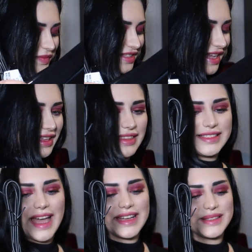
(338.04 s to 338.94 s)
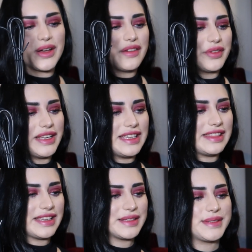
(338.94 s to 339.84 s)
taken the tags off or
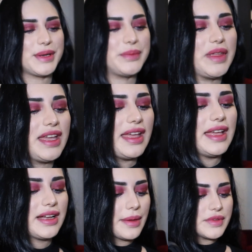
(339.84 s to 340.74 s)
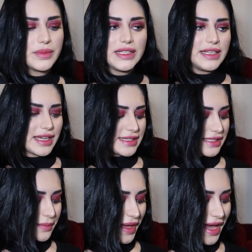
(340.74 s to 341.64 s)
anything. So it comes really
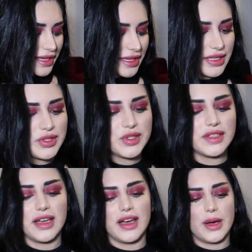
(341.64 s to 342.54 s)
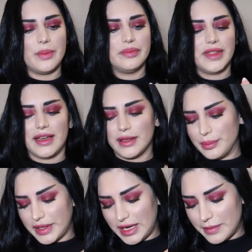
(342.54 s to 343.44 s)
nicely packaged. Can't
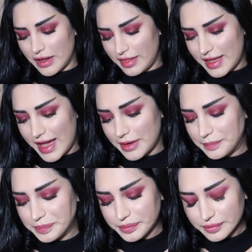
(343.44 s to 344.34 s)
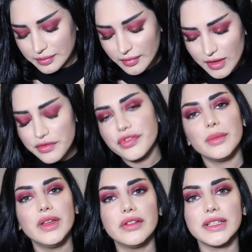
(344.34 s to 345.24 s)
complain about that. For
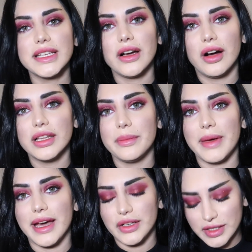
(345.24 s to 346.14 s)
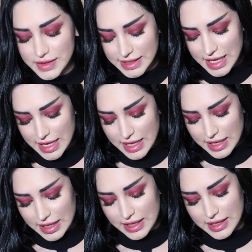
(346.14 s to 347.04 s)
me, really all it matters
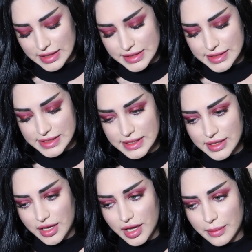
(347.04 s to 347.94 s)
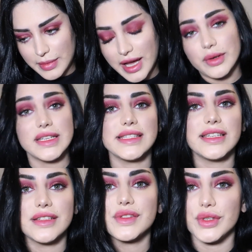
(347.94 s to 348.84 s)
is how easy
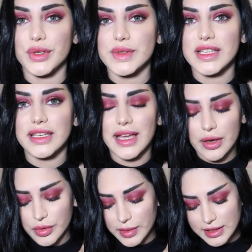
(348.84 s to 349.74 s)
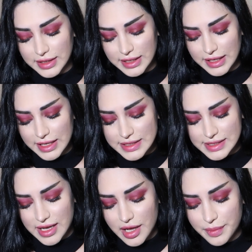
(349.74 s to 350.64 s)
it is to use it, how quickly it
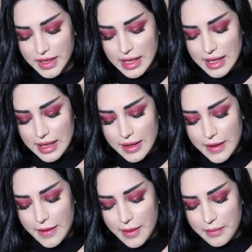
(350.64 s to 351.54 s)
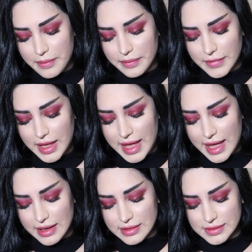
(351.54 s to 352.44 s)
heats up,
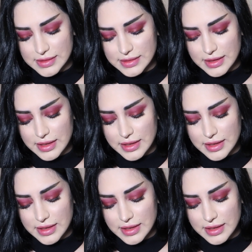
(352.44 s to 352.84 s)
and